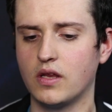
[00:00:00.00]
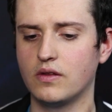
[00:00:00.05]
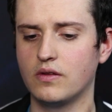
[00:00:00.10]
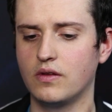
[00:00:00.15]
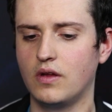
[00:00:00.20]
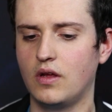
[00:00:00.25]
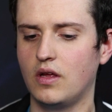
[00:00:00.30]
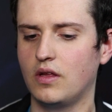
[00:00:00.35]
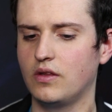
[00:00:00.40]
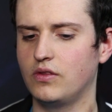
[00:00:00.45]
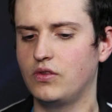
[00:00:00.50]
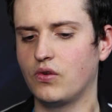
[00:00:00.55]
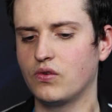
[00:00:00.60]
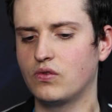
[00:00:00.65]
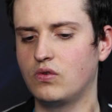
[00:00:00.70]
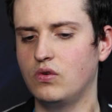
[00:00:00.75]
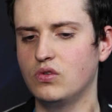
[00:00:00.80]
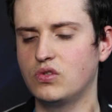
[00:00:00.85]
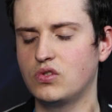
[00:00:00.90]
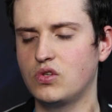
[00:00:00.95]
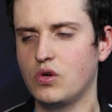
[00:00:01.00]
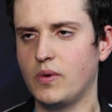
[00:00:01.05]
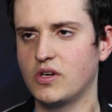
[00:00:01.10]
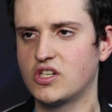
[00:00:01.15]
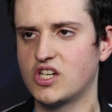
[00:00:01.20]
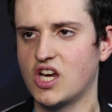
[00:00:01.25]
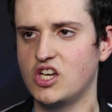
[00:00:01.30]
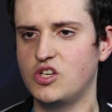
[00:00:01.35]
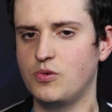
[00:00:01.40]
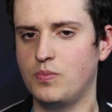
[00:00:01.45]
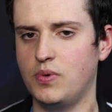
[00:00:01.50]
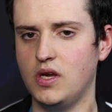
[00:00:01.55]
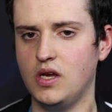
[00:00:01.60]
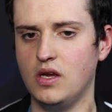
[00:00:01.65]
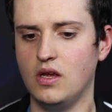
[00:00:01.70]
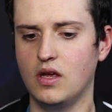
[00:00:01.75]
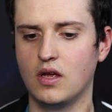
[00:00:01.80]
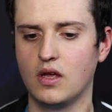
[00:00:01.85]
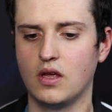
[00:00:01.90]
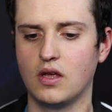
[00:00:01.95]
and don't lose too much H
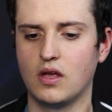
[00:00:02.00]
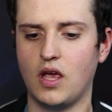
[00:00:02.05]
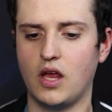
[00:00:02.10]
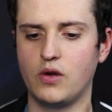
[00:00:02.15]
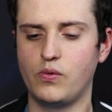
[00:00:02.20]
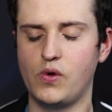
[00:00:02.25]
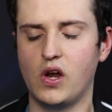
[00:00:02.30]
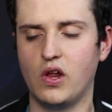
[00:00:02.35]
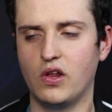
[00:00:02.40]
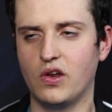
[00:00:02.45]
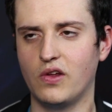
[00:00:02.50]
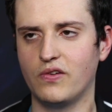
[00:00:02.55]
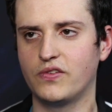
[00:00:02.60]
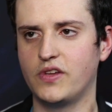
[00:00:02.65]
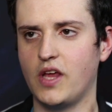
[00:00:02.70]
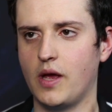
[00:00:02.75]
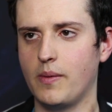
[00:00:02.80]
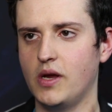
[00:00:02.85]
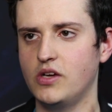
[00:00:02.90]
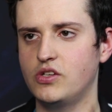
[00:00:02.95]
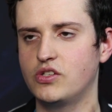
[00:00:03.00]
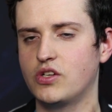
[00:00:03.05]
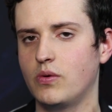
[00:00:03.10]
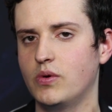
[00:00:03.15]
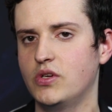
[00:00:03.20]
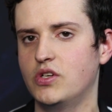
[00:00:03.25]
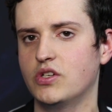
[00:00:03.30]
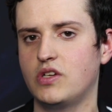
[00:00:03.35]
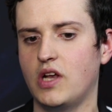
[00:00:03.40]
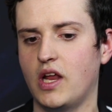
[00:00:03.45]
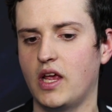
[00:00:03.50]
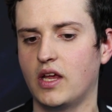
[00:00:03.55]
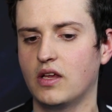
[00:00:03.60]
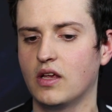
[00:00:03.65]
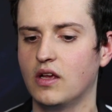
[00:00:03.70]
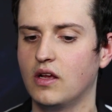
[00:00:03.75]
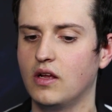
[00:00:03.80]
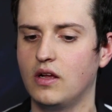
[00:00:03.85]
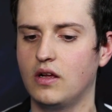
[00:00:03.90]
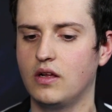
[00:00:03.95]
P, and we had a lot of damage, so we just like,
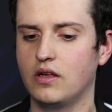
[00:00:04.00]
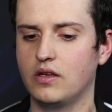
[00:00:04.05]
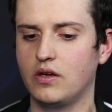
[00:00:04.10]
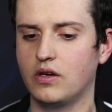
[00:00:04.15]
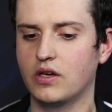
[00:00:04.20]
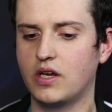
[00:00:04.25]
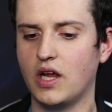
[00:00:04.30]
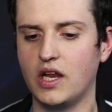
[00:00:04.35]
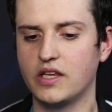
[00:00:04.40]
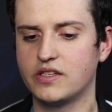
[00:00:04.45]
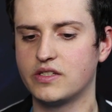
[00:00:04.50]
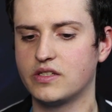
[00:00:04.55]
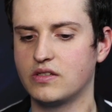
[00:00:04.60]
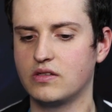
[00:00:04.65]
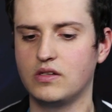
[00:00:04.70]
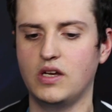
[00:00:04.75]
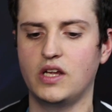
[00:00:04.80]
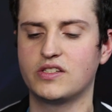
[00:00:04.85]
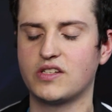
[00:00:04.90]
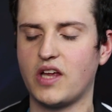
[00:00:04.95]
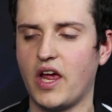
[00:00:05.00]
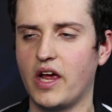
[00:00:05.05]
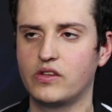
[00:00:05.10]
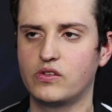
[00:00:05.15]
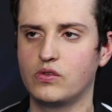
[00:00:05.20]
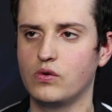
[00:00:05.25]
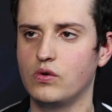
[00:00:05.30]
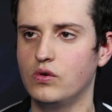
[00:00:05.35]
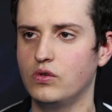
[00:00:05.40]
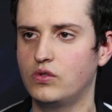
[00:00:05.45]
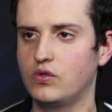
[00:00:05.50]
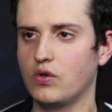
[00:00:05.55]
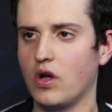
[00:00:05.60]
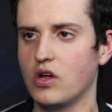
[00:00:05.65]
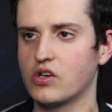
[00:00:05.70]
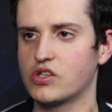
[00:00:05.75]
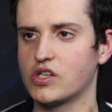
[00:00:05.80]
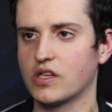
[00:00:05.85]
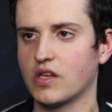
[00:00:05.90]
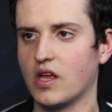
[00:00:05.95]
okay, let's let's try to, to
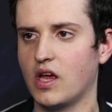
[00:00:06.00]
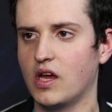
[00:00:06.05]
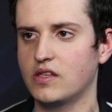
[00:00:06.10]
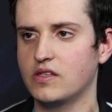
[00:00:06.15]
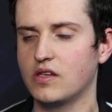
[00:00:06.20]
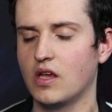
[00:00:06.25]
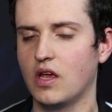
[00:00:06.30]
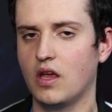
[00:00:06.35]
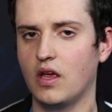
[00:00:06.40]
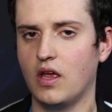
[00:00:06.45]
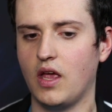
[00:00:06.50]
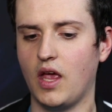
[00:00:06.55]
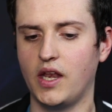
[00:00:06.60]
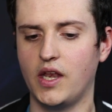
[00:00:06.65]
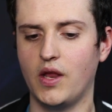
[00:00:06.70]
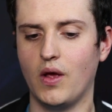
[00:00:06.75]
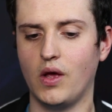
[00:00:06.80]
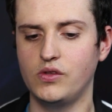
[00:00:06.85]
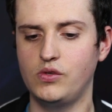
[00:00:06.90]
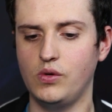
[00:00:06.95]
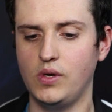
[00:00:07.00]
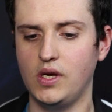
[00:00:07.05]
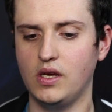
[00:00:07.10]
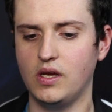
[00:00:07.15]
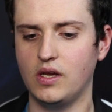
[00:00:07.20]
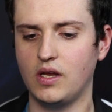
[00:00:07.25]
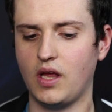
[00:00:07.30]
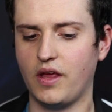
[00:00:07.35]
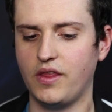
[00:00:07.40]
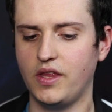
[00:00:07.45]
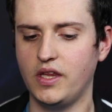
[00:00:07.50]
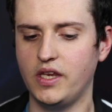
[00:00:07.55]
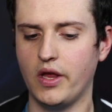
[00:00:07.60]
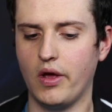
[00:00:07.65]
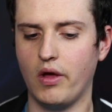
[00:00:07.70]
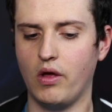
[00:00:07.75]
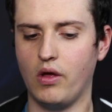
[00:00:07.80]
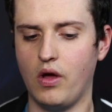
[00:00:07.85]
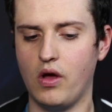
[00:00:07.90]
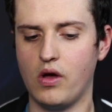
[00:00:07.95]
rush it, right? And they are doing, I think they
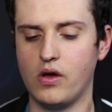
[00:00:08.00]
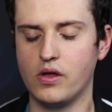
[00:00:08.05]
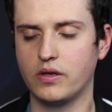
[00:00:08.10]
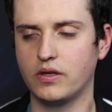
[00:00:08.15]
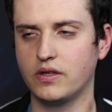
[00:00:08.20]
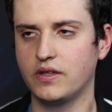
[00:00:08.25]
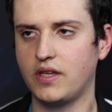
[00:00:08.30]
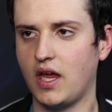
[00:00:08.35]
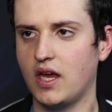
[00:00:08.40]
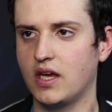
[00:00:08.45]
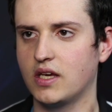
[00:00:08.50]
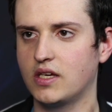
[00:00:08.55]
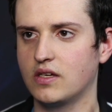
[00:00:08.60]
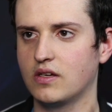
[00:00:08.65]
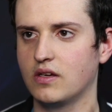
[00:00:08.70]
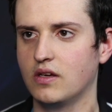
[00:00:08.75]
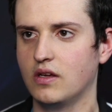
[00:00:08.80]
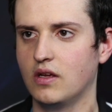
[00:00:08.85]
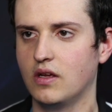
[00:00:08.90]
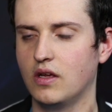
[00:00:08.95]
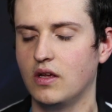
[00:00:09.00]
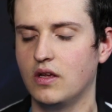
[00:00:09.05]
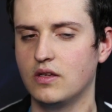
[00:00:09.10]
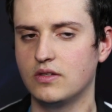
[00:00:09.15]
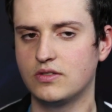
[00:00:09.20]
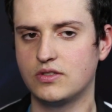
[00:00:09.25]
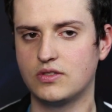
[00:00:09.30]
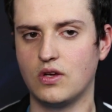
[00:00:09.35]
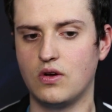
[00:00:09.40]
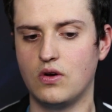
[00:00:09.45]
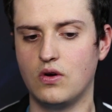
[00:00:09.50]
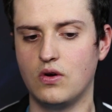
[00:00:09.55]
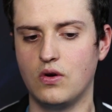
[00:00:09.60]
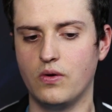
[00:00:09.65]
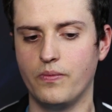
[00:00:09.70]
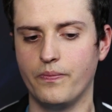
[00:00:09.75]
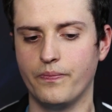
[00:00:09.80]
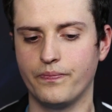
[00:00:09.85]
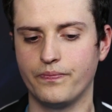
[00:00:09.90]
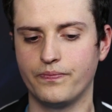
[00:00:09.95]
are on Drake. So
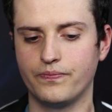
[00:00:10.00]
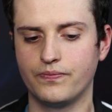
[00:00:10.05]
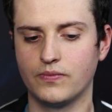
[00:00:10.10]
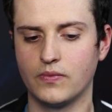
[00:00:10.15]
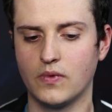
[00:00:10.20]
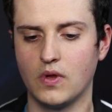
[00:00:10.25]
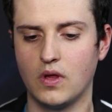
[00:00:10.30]
um,